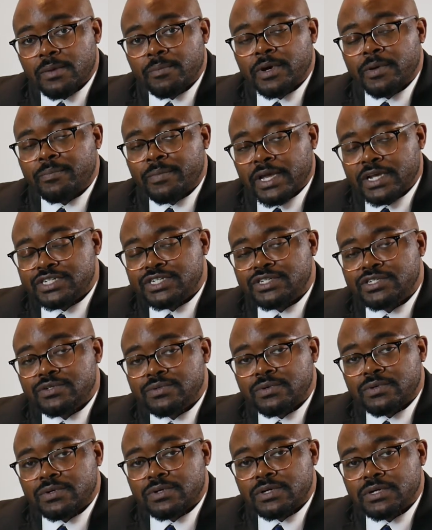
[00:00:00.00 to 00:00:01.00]
But make
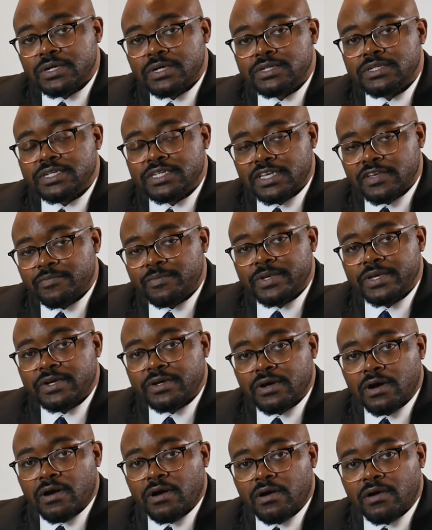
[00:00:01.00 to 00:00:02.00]
sure to give me a
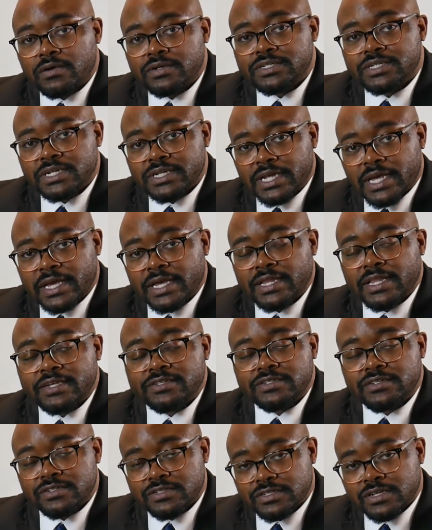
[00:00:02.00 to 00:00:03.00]
call today.
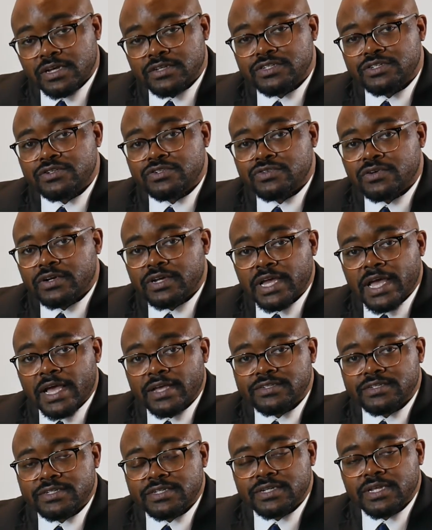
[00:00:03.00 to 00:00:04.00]
Let's discuss your truck
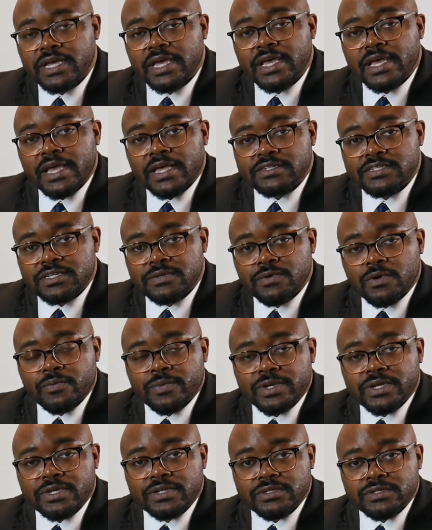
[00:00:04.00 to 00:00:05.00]
accident and see what
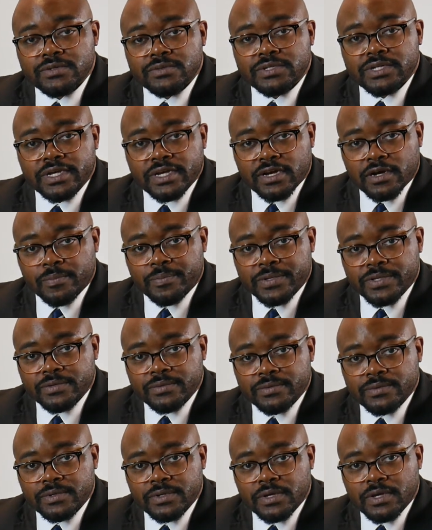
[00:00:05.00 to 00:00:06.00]
we can do to help you.
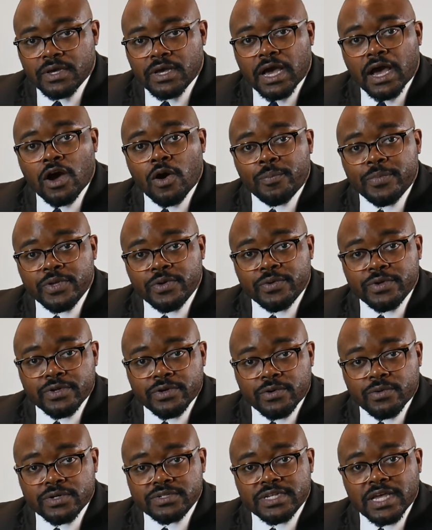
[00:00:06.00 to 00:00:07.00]
I hope you and
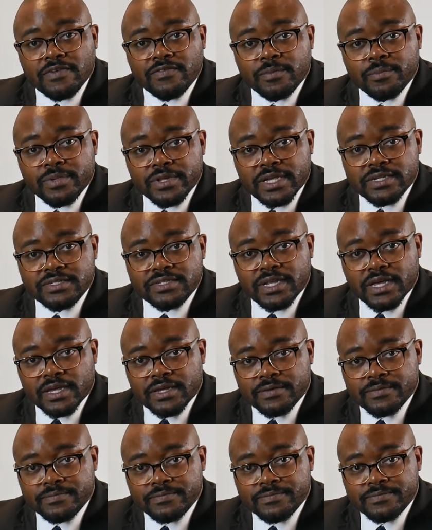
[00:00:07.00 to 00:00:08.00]
yours have a blessed day.